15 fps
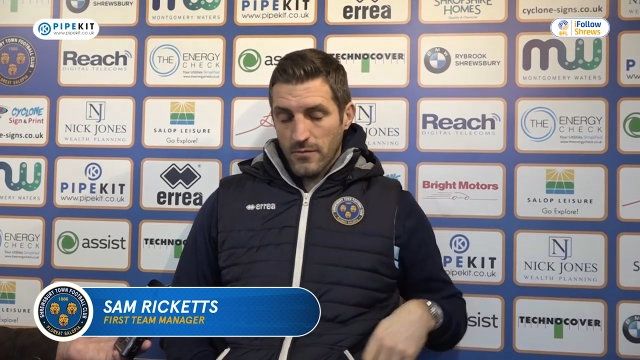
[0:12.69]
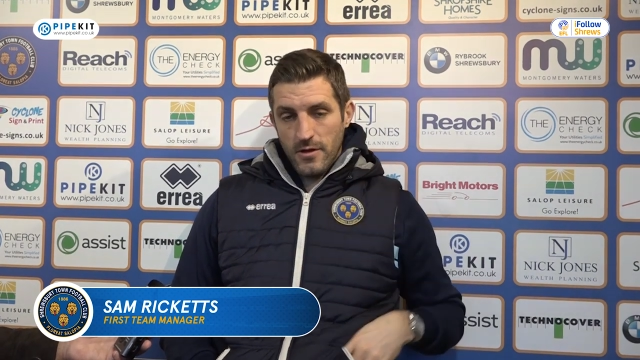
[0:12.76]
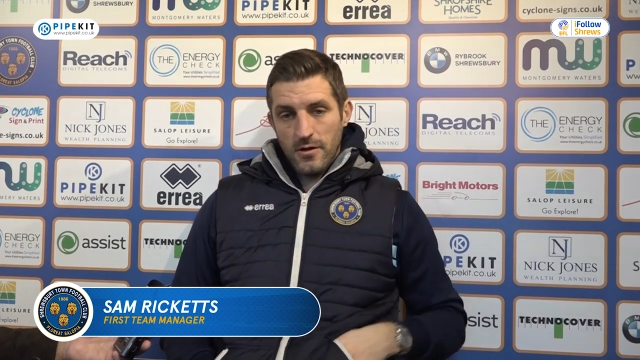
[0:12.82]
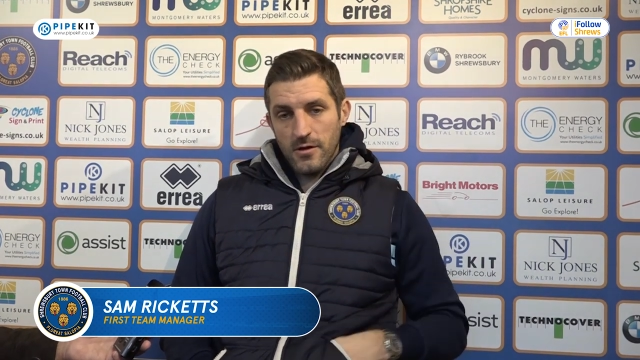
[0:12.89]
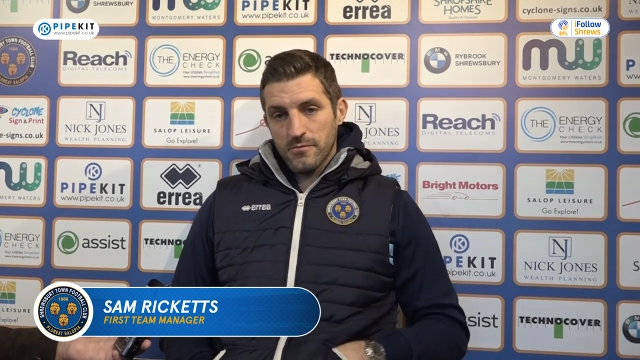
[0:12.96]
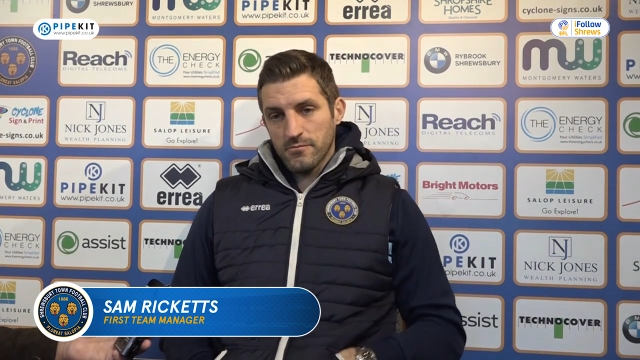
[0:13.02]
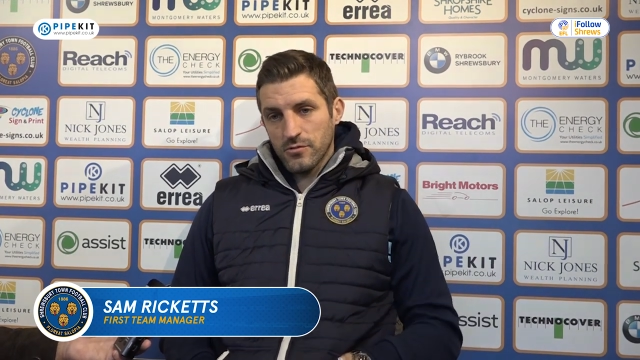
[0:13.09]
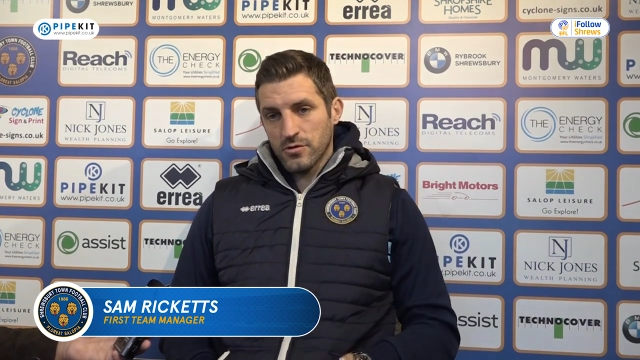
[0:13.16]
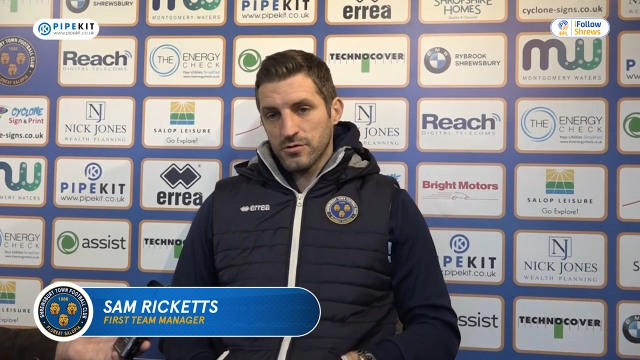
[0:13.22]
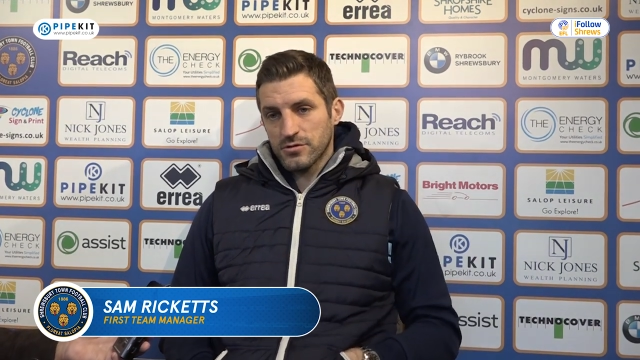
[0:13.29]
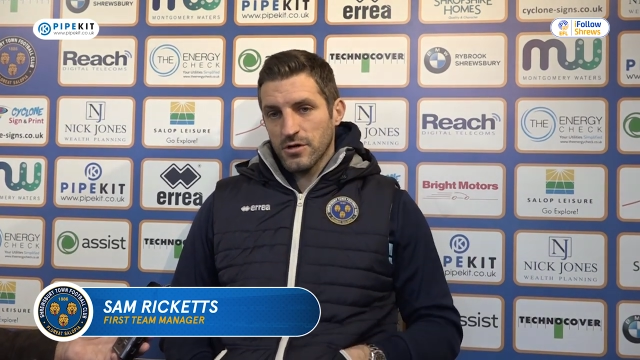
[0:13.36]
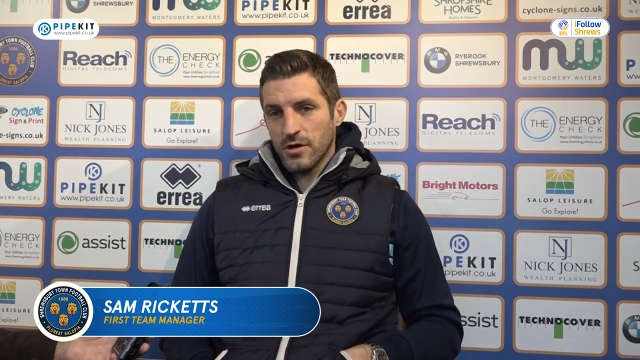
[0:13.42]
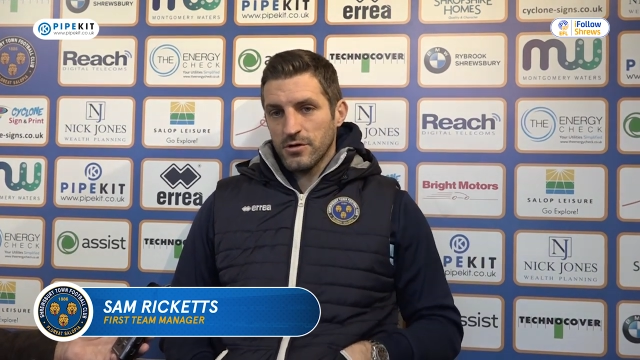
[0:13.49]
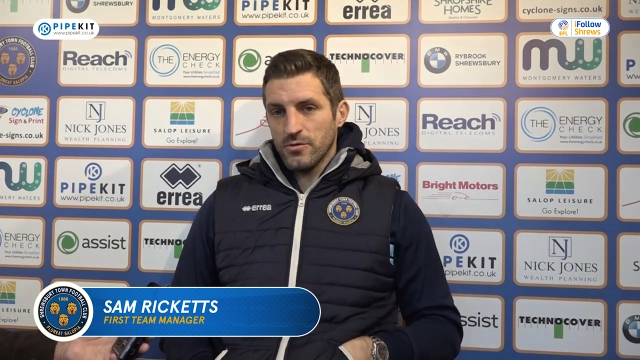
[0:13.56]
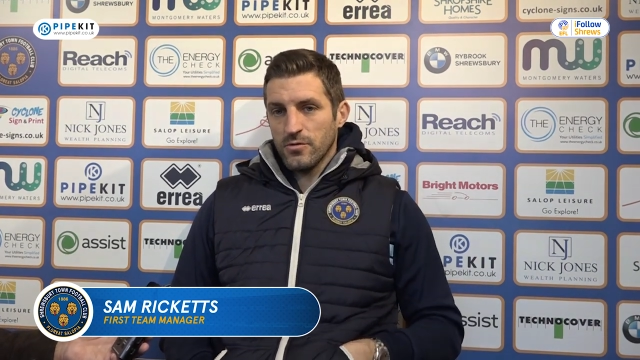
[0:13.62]
um,
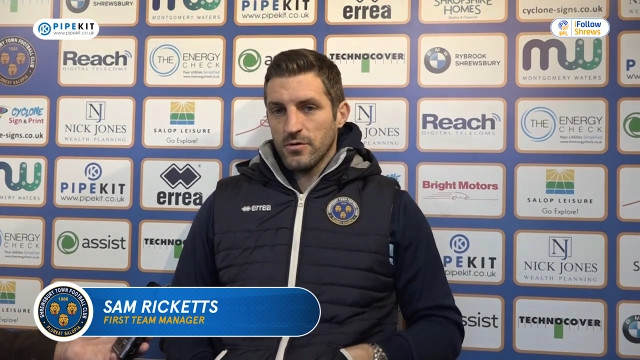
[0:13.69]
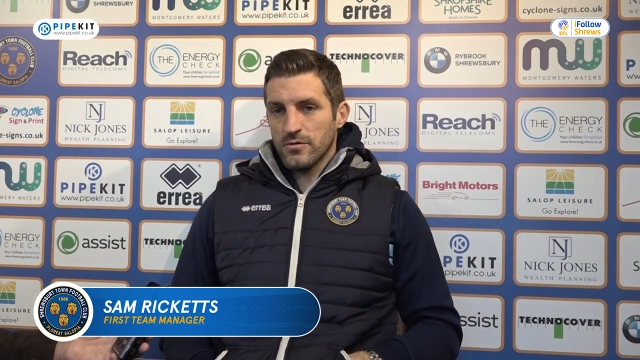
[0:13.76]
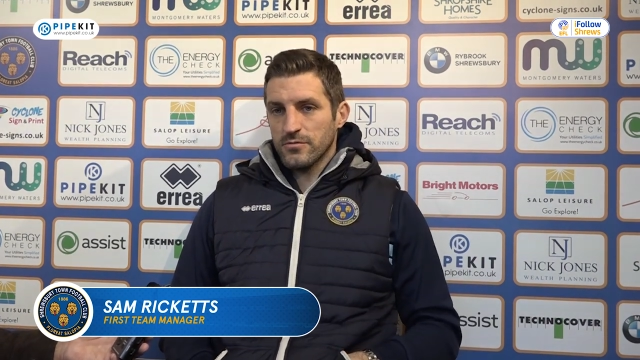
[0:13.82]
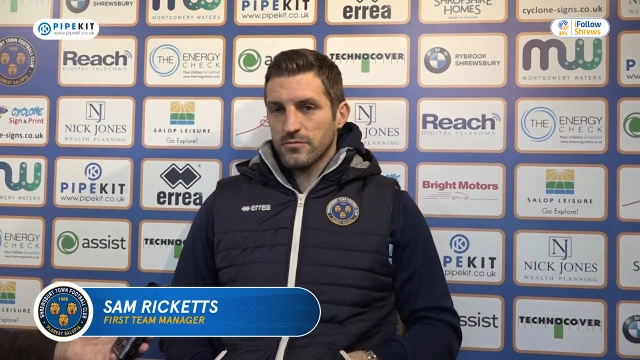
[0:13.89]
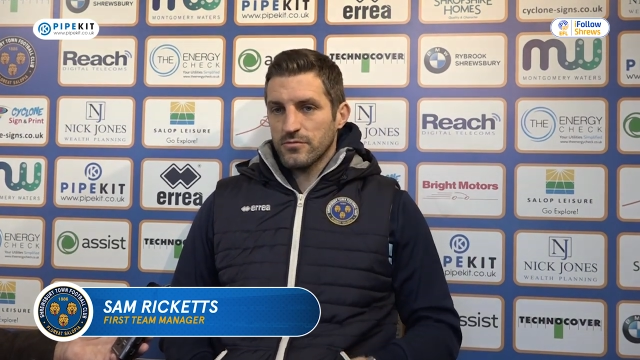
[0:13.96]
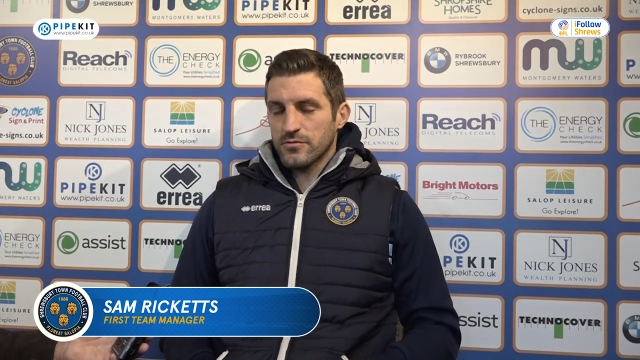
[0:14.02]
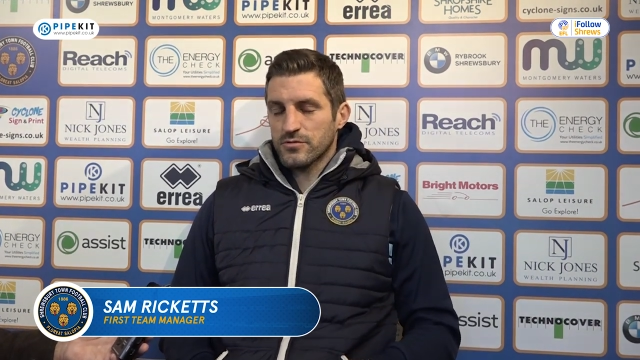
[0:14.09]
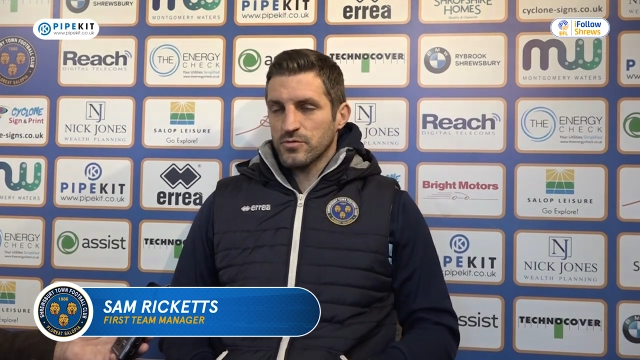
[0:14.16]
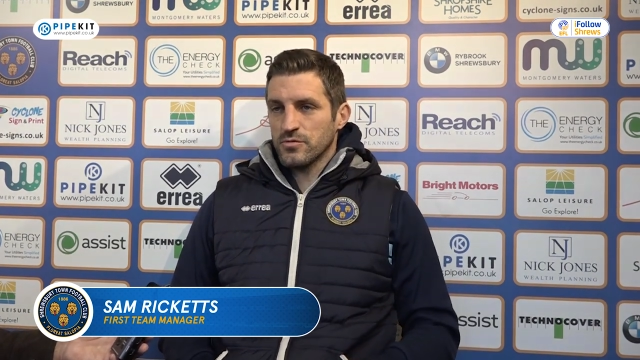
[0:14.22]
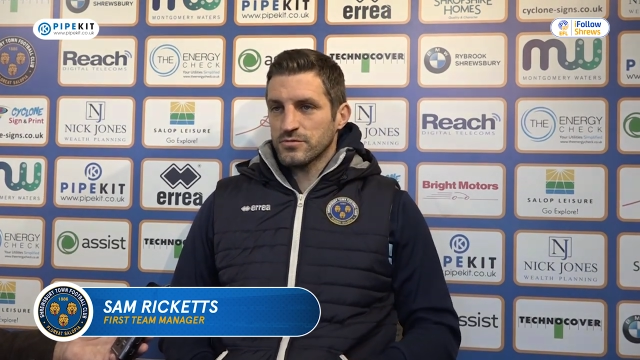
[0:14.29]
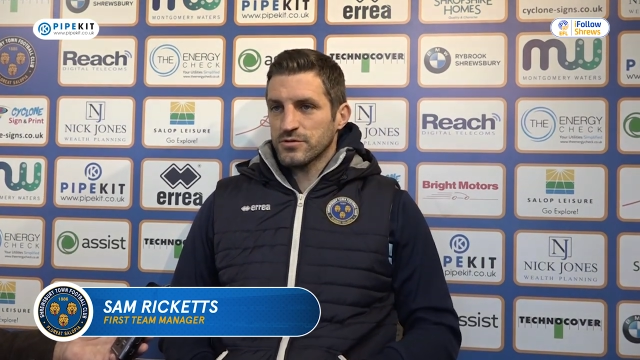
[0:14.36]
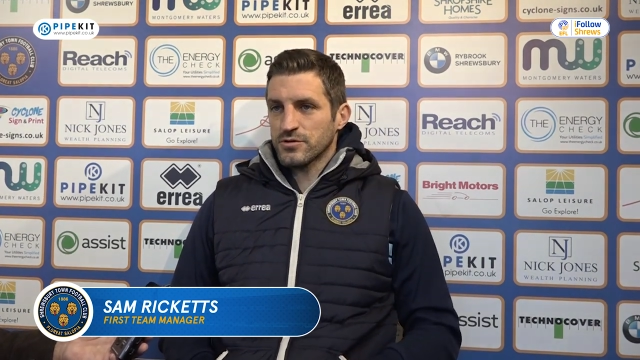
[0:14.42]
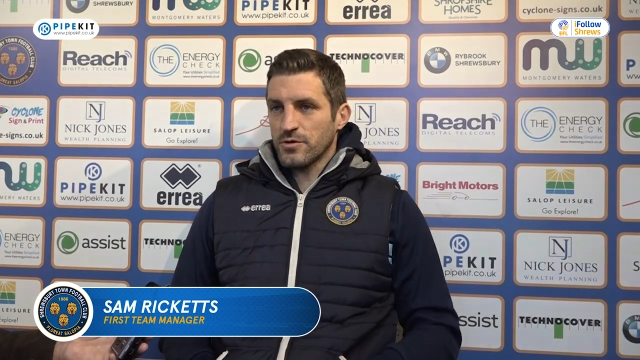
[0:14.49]
good side who are towards the